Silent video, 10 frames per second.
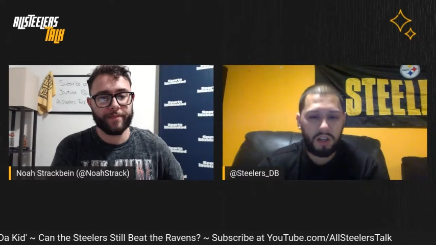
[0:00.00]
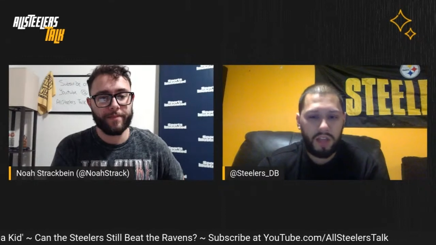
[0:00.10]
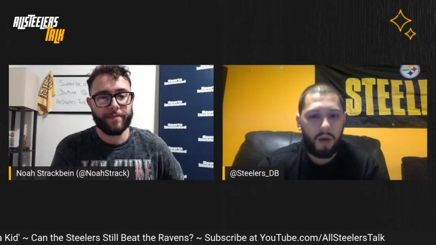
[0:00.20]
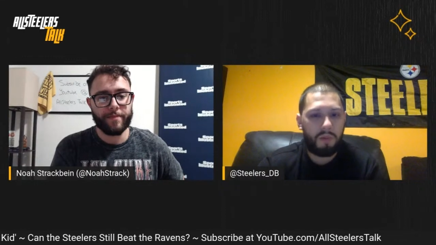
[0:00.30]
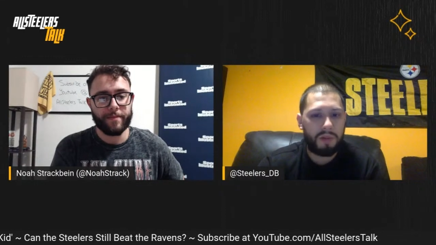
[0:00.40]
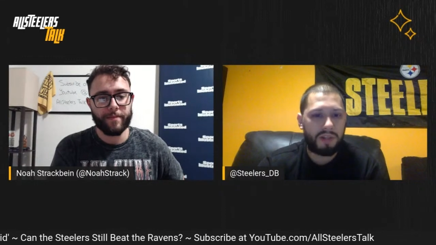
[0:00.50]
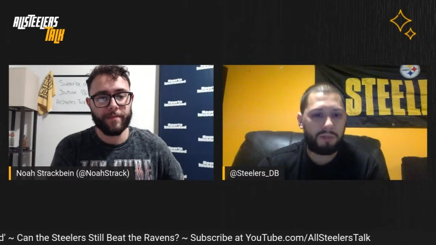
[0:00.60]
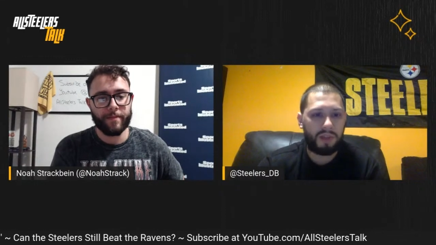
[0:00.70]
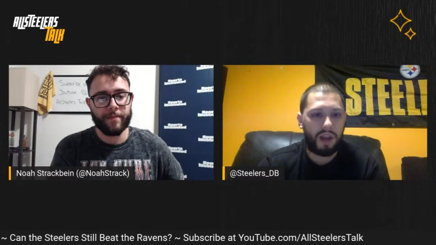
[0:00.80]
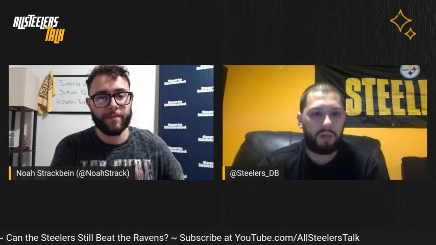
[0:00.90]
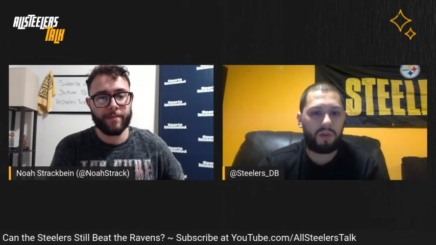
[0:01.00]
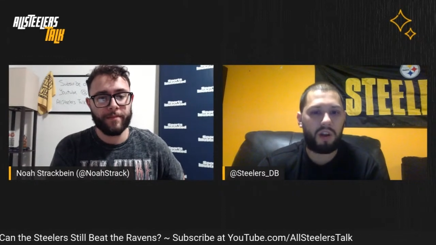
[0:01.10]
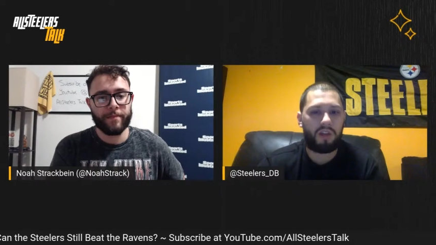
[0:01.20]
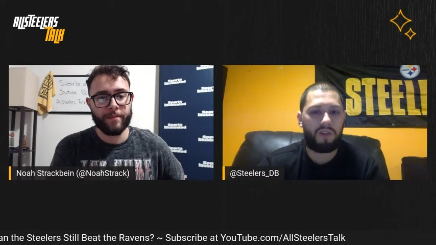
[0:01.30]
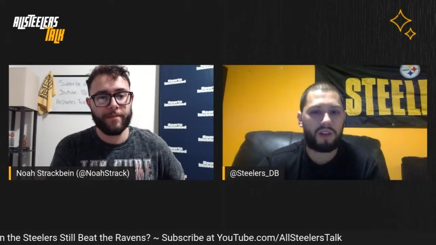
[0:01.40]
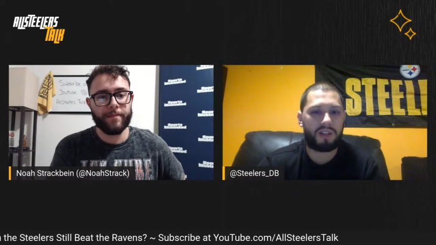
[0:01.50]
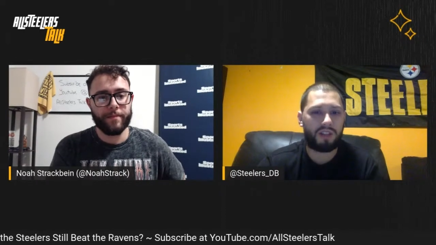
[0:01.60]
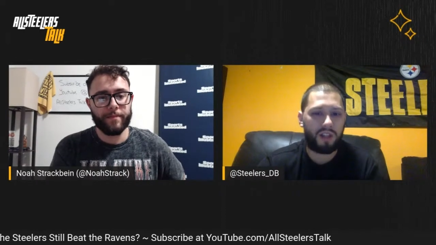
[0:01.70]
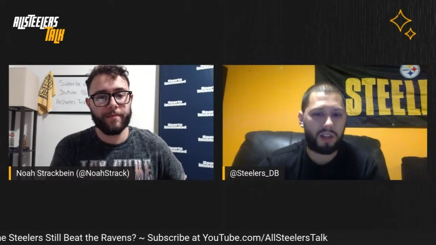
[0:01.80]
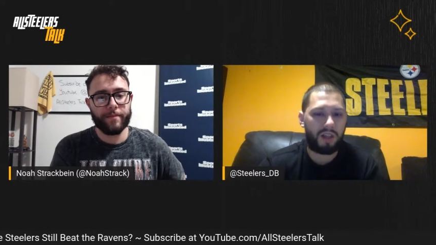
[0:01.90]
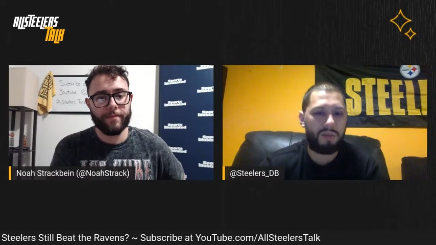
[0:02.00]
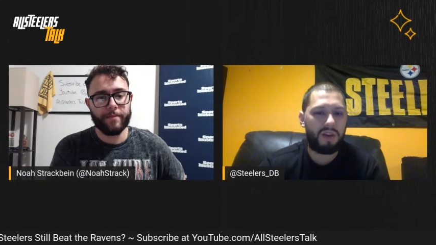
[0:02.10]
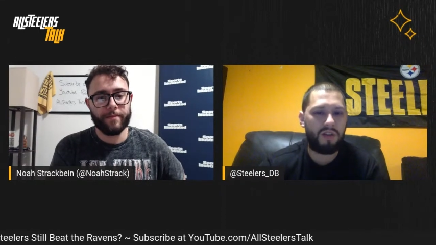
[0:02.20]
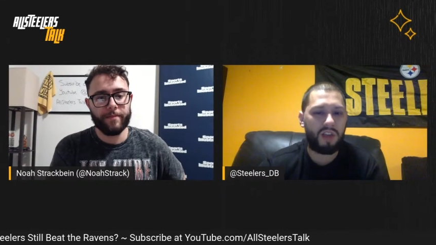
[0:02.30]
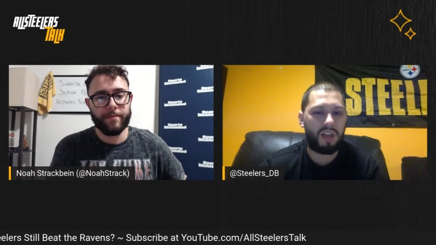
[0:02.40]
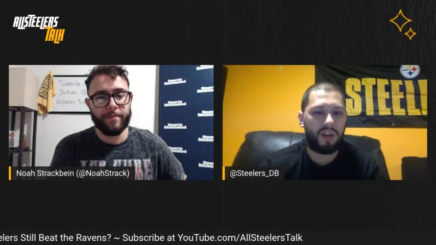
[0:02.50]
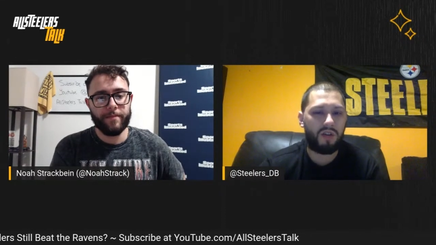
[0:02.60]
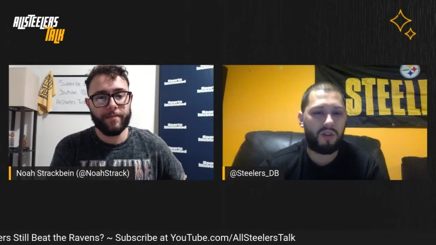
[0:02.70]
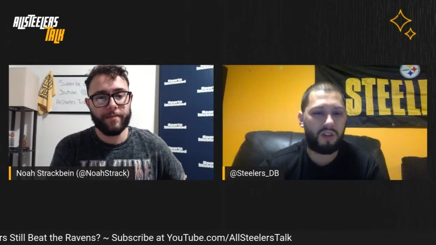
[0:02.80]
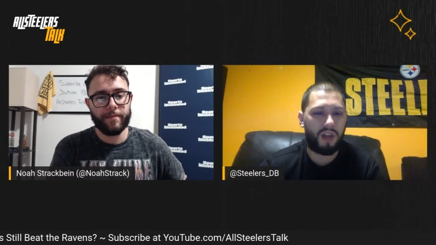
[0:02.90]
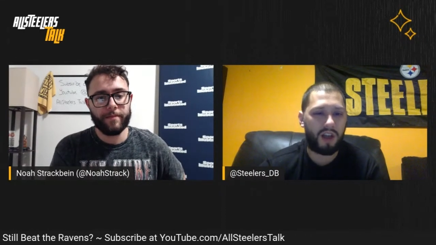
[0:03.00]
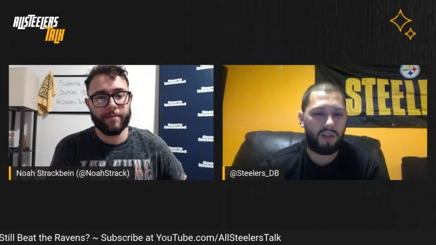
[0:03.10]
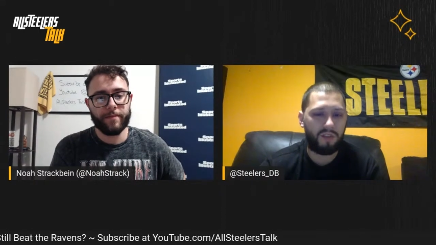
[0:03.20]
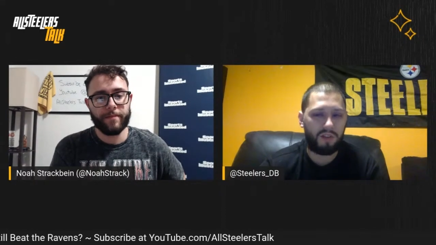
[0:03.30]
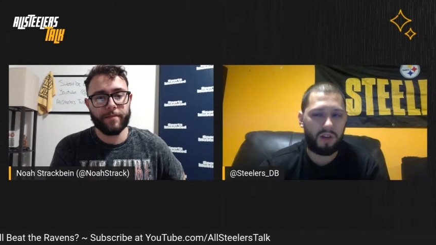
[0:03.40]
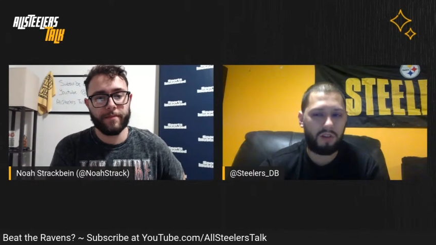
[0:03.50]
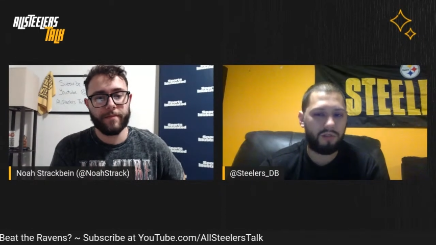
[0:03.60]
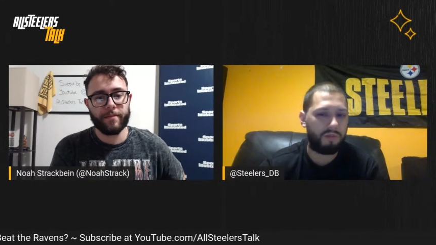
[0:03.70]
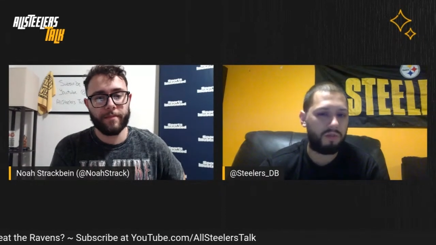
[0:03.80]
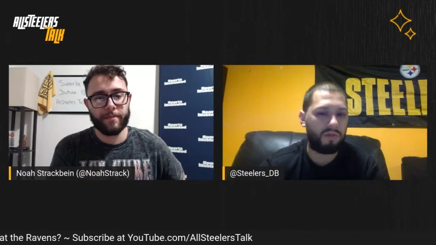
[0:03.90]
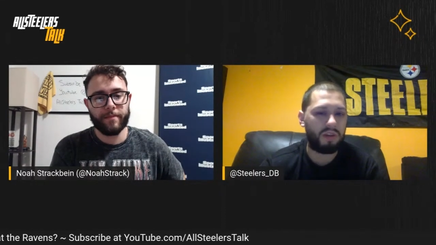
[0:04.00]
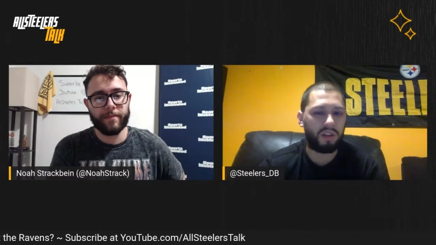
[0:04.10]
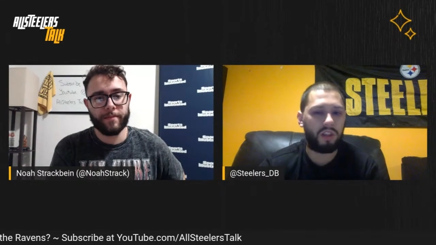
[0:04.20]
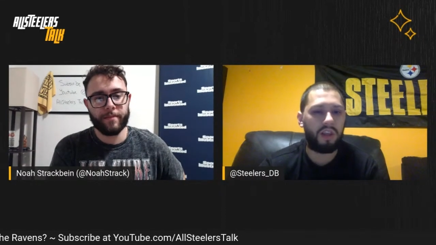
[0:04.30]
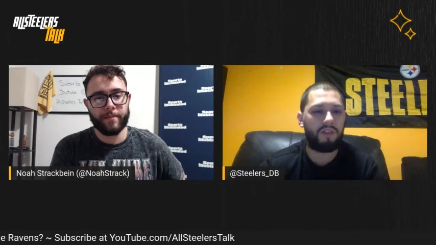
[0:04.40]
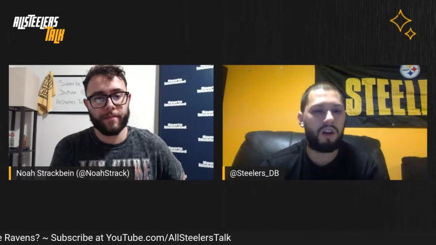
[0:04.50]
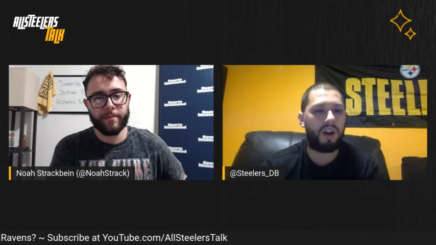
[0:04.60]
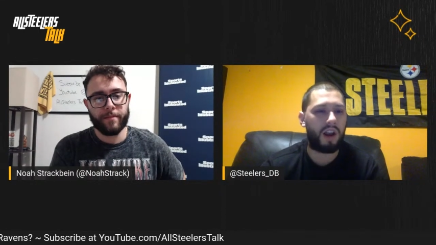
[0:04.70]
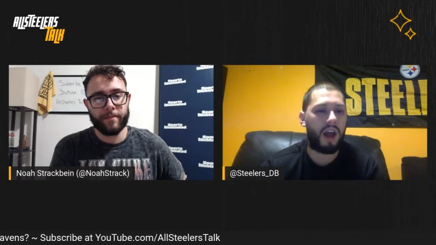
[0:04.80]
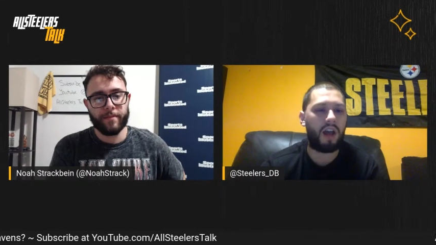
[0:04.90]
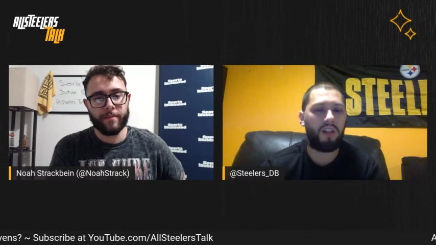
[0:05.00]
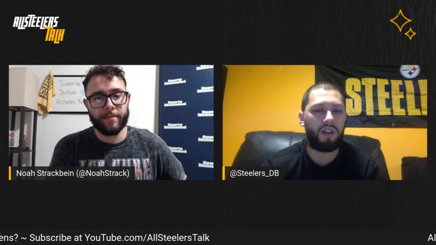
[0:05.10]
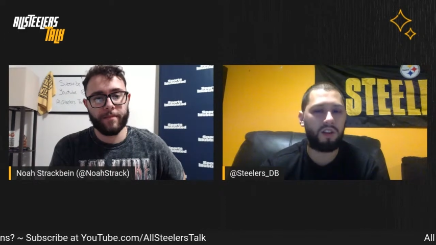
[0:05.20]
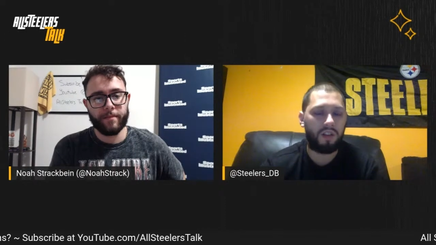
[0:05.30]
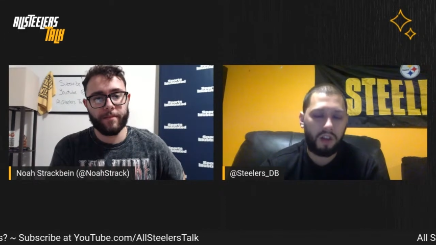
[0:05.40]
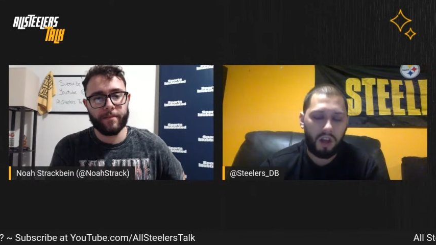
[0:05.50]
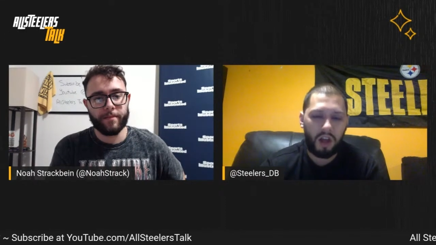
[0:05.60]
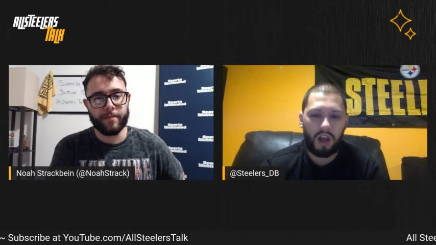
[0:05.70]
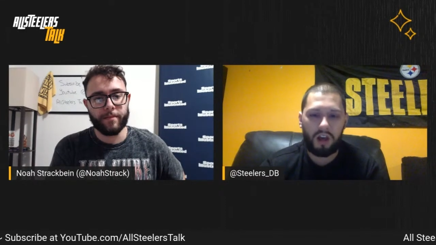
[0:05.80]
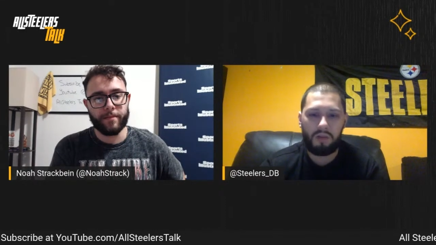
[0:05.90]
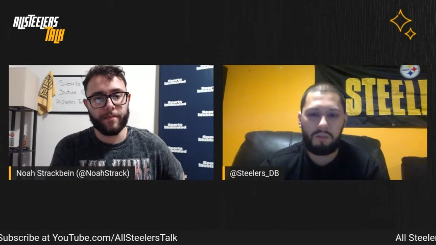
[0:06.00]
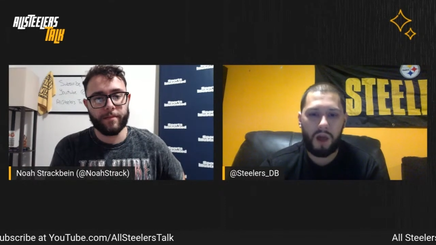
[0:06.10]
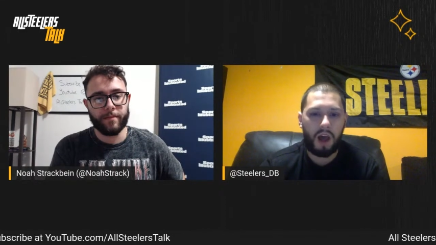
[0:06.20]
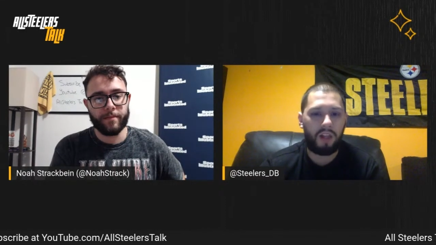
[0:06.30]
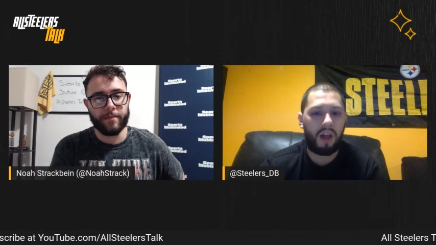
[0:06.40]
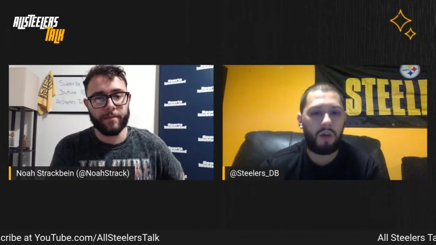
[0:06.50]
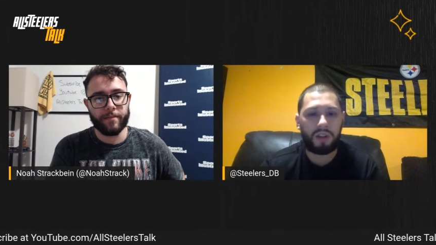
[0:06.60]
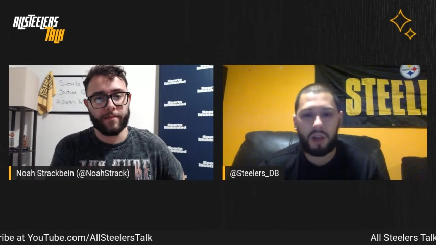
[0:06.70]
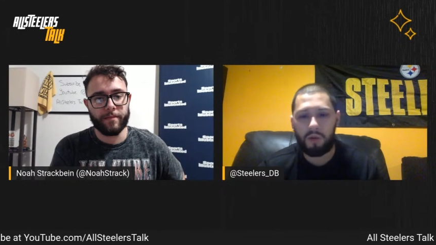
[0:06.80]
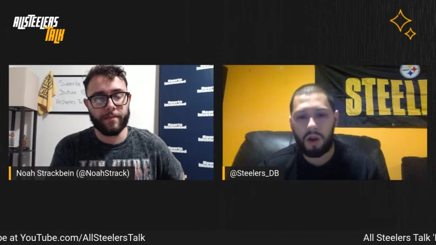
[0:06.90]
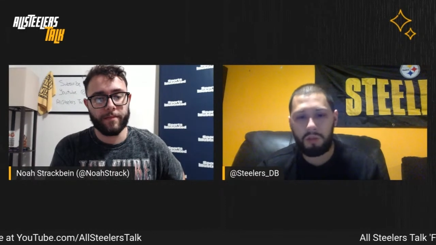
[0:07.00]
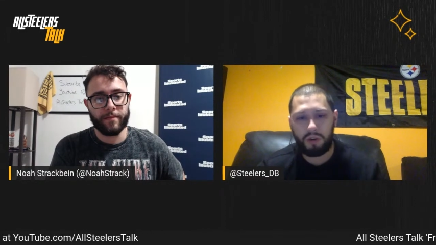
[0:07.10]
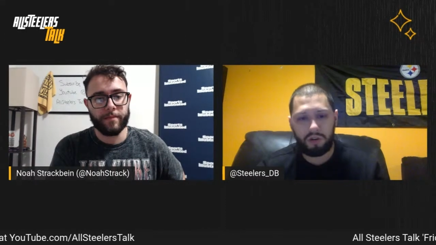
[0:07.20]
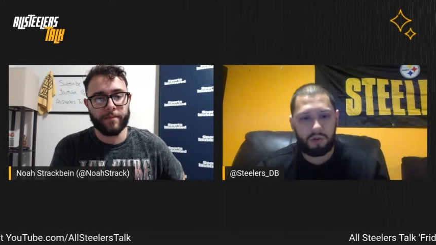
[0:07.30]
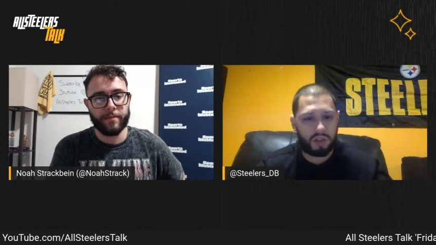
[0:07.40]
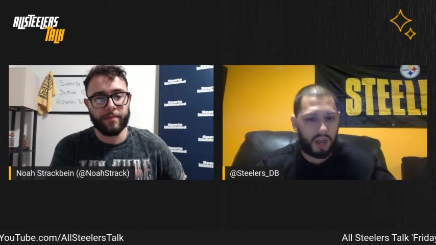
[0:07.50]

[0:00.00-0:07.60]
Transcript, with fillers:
Speaker 1: that would be something I'd want to invest in. Like, let me go get a corner that I can feel comfortable with leaving on an island, um, a la what they were able to do with